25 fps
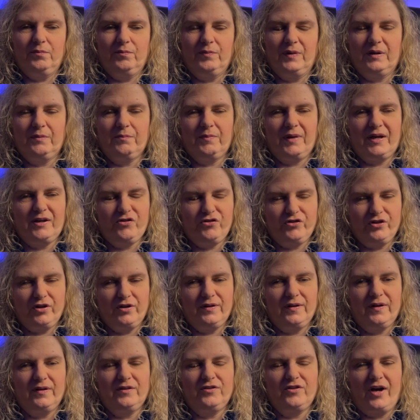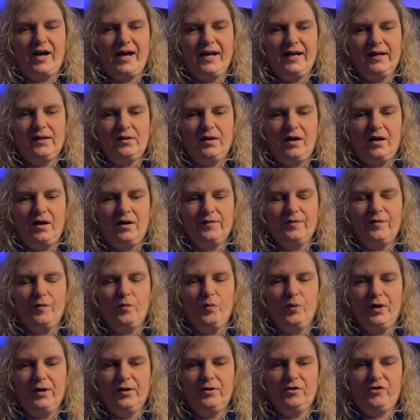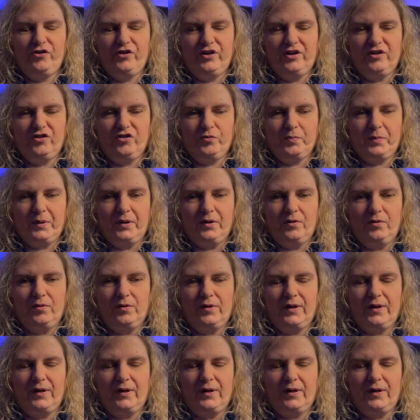and based on the dialogue, the words he spoke,